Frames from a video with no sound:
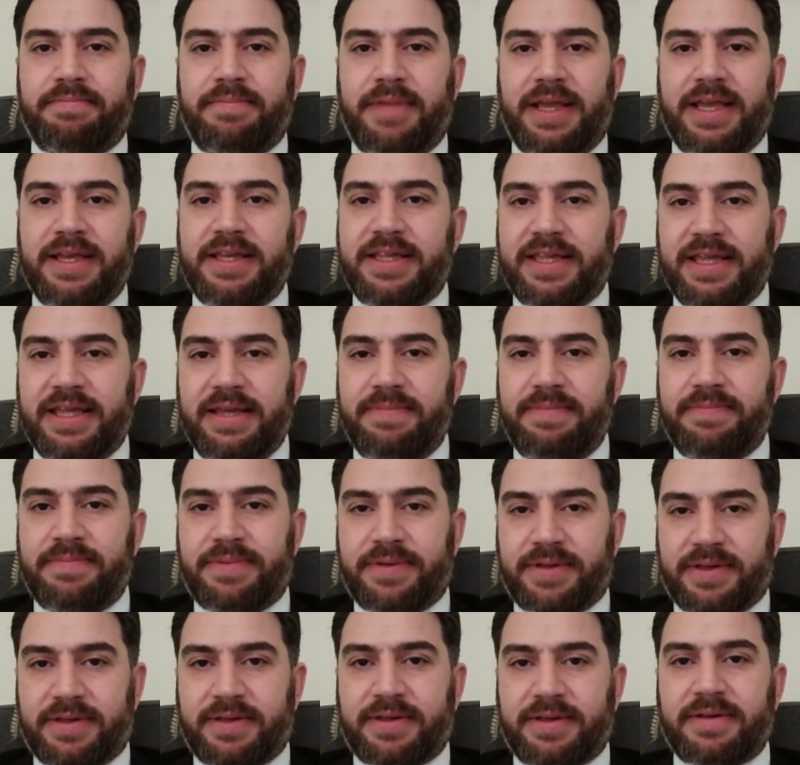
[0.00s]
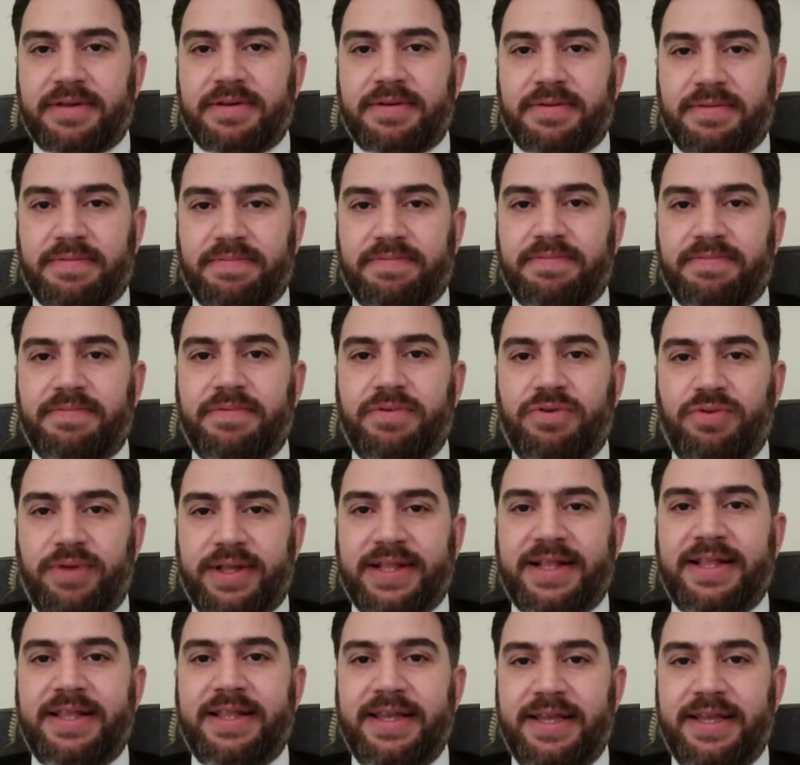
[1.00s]
he seems to
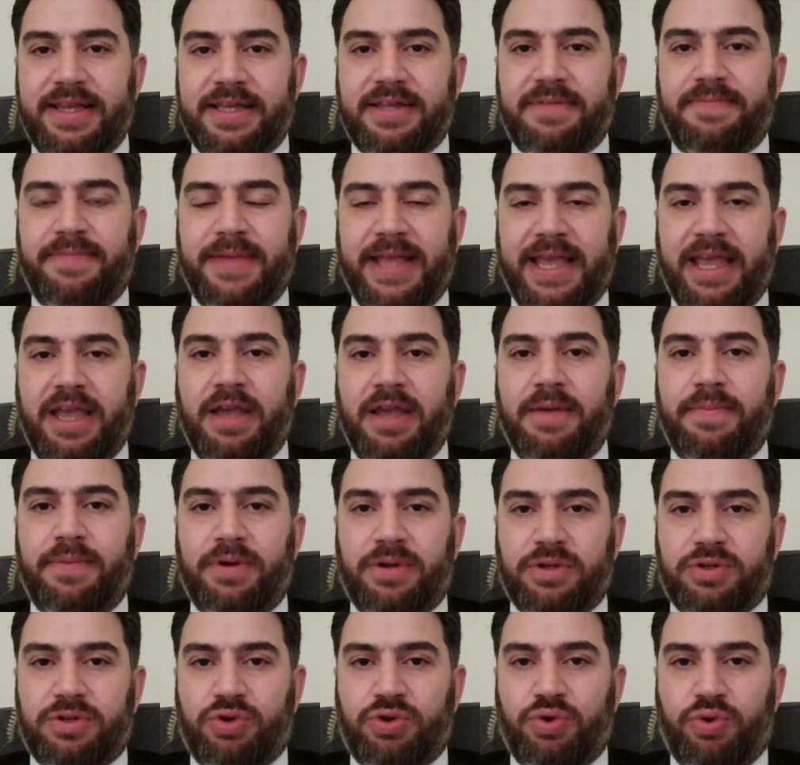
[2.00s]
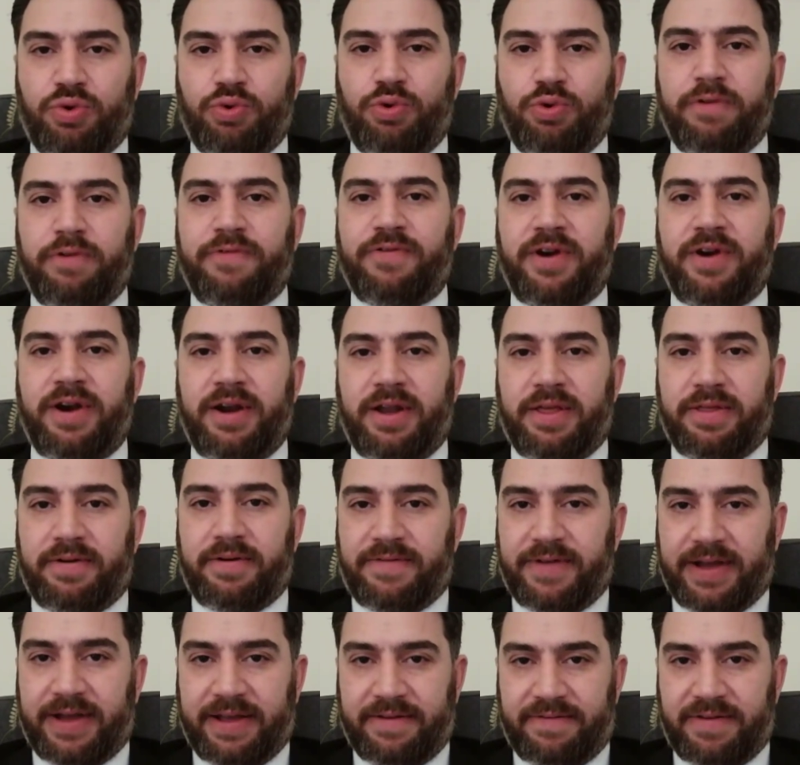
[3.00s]
at least be able to rule for another
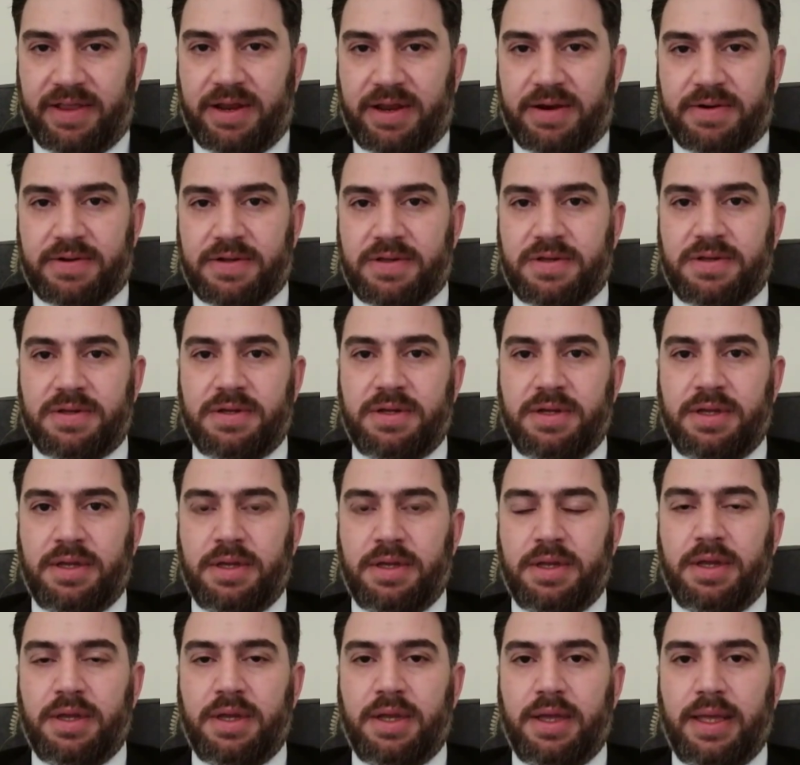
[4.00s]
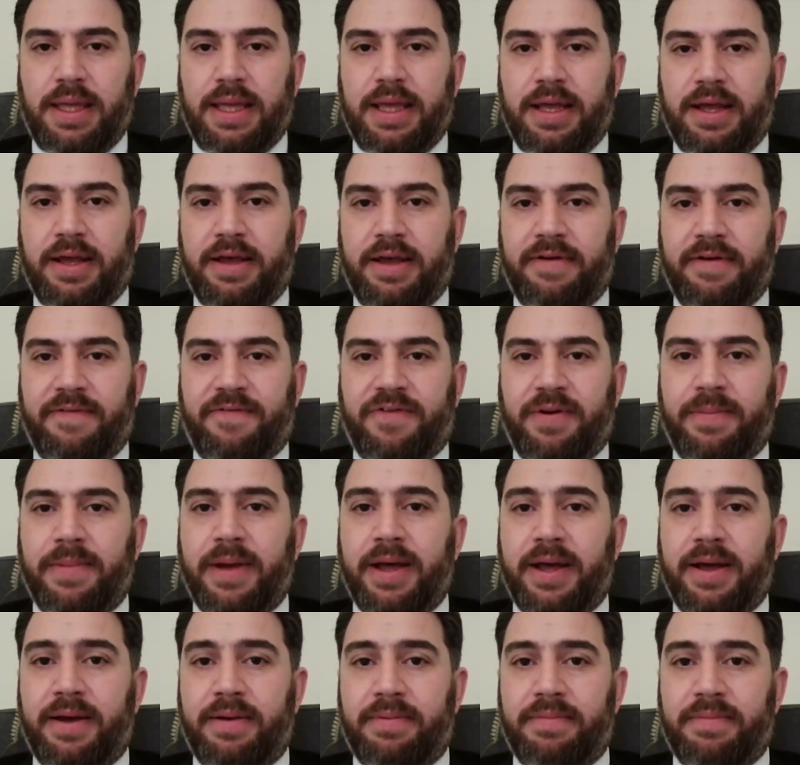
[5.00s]
5 years. From
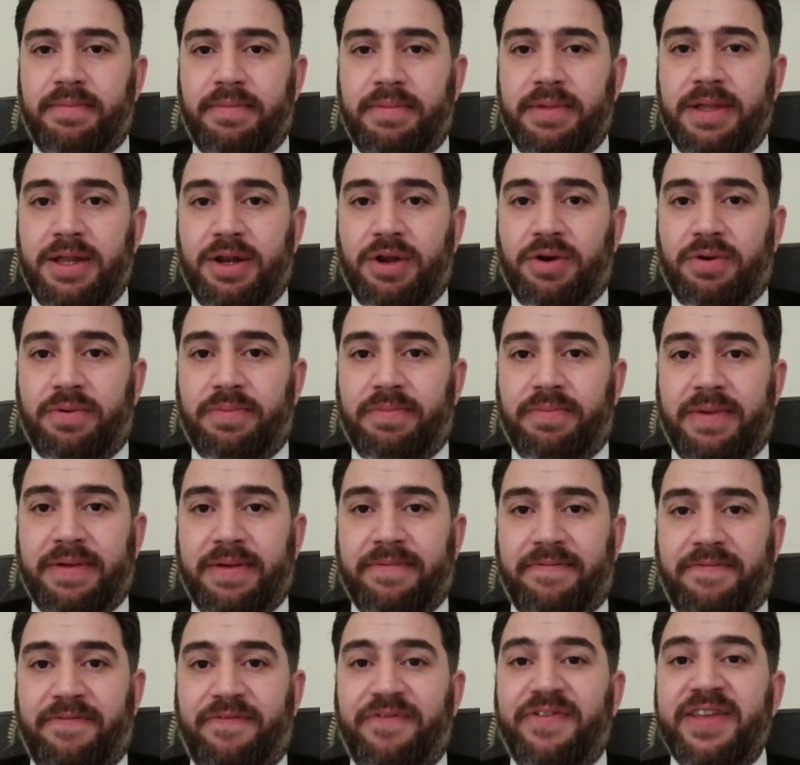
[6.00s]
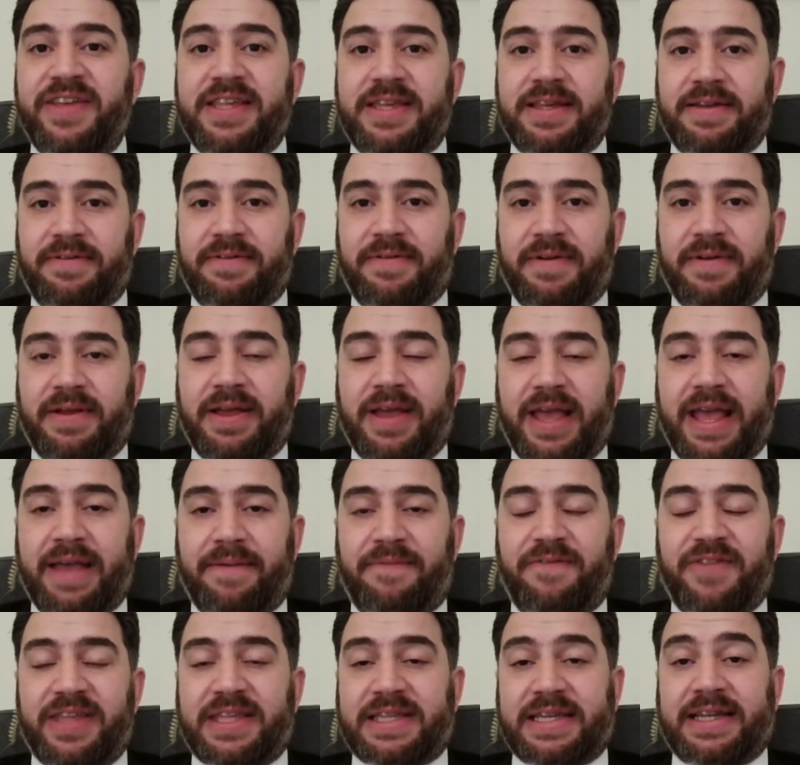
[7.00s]
a
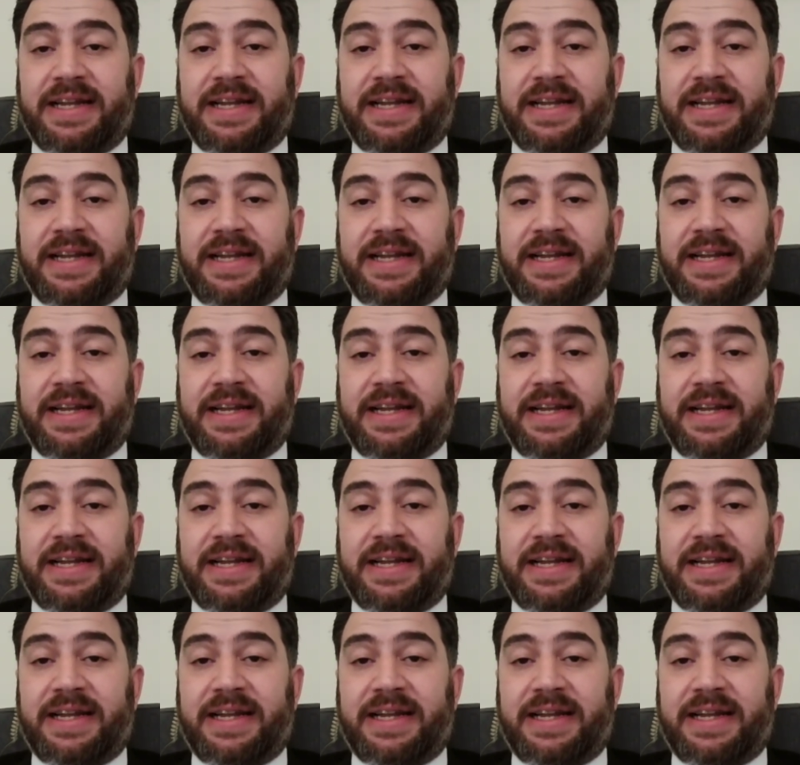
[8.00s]
physical